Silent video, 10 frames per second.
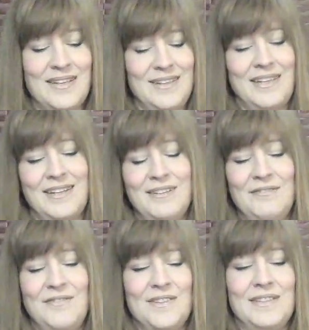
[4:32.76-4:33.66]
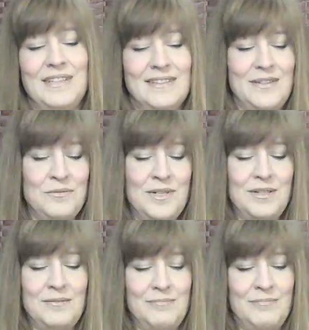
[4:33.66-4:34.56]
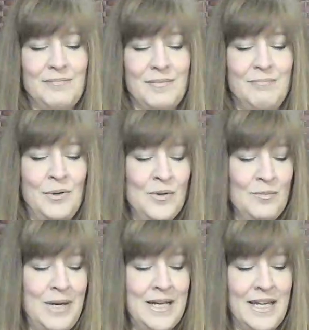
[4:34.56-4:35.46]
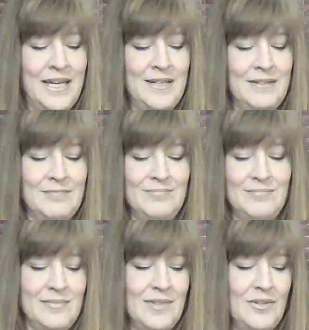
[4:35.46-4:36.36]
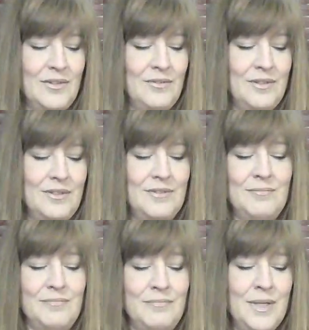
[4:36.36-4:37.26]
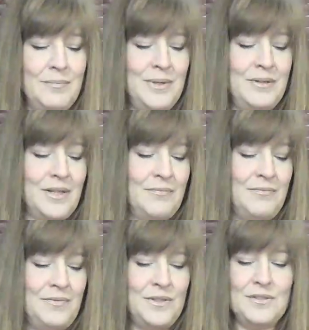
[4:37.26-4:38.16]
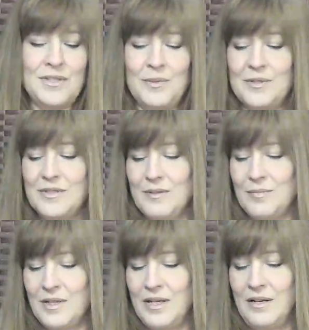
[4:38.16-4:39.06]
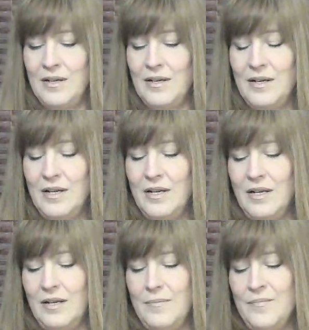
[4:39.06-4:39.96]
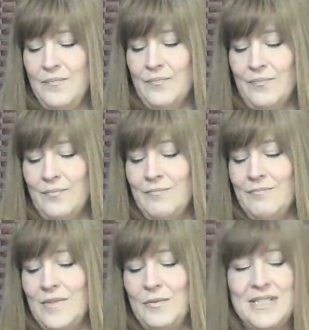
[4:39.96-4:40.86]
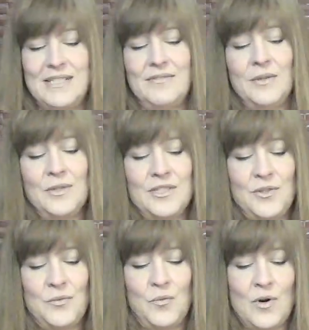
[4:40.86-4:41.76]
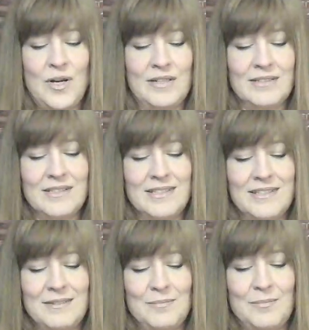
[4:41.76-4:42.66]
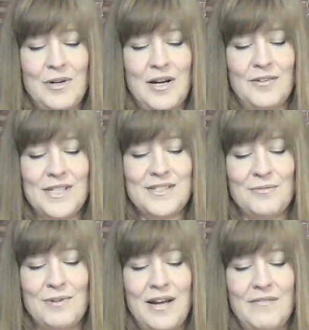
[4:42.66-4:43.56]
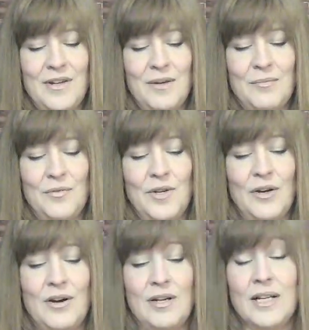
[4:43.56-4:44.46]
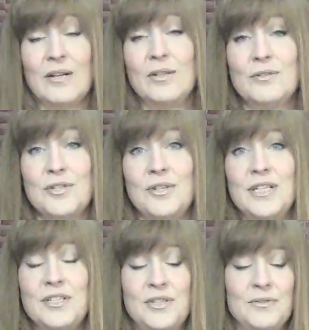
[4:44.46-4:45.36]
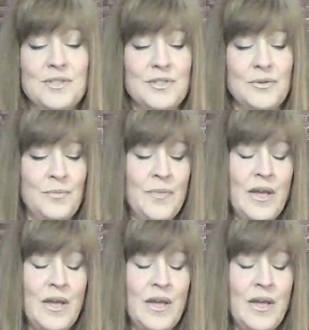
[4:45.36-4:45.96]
I kind of feel like they want to bolt back in, although they might be confused about something here. Mm, receiving what you want, progress, arriving, moving on, and closure issues. So